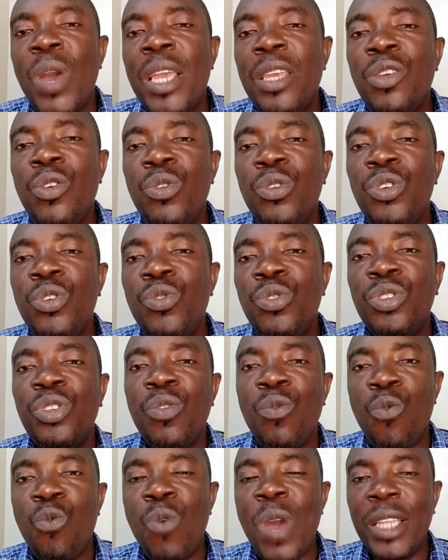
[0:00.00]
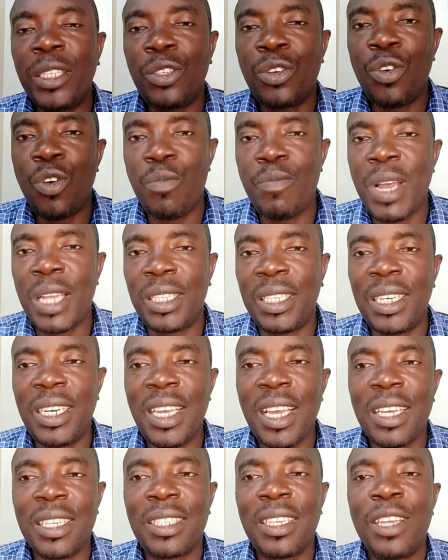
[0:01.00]
When you use wet raw
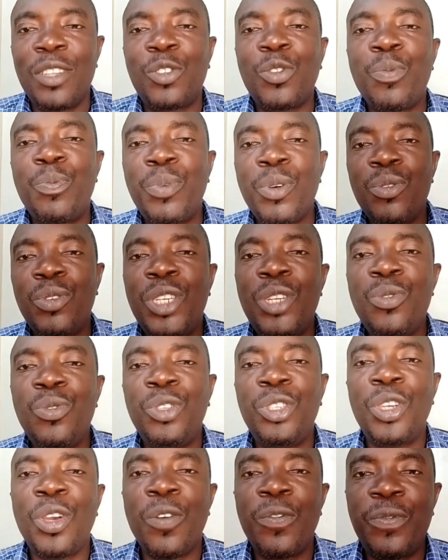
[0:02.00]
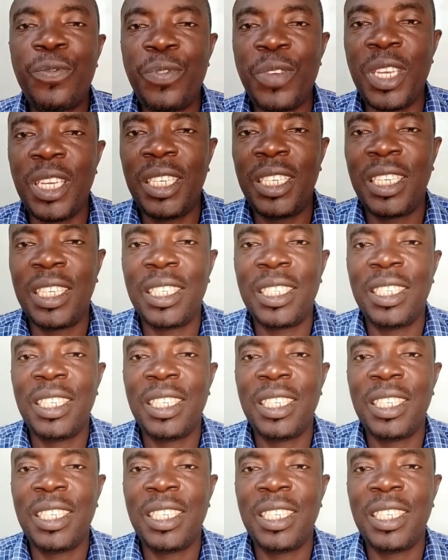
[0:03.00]
materials to produce your feed,